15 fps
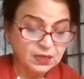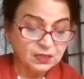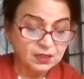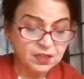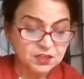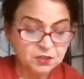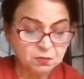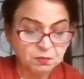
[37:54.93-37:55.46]

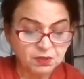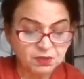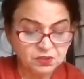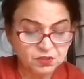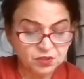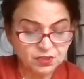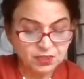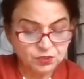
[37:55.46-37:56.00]
These
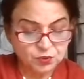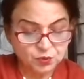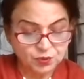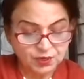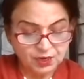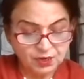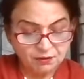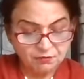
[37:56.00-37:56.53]
months that
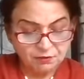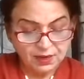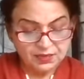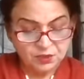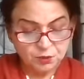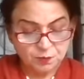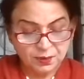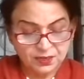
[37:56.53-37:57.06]
Sugriv
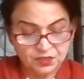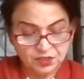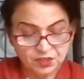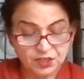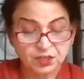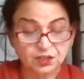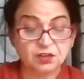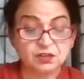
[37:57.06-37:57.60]
has spent
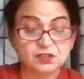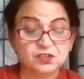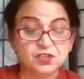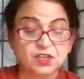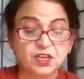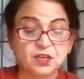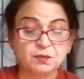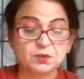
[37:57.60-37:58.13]

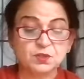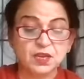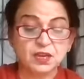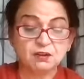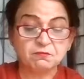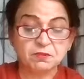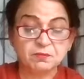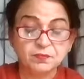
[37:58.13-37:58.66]
indulging
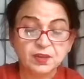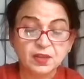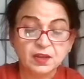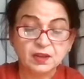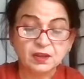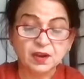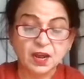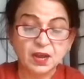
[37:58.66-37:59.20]
himself,
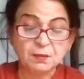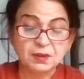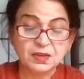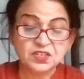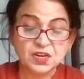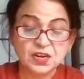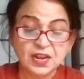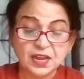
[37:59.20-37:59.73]
Ram
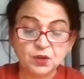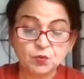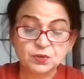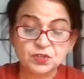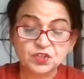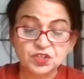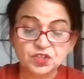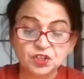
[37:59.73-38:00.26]
has
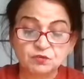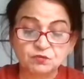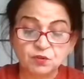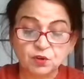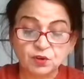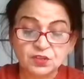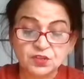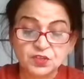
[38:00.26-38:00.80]
languished in the
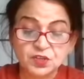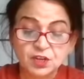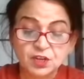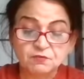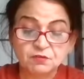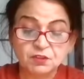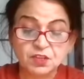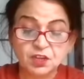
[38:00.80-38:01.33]
forest
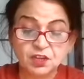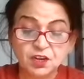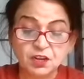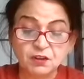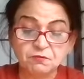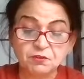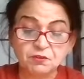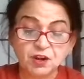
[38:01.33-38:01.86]
with
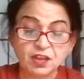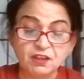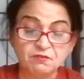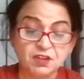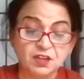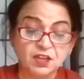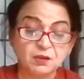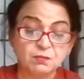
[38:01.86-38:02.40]
grief
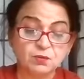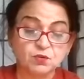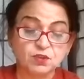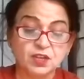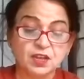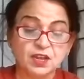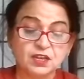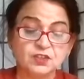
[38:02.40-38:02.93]
driving him to
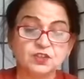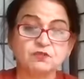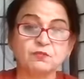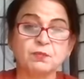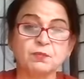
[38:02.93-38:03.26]
the edge of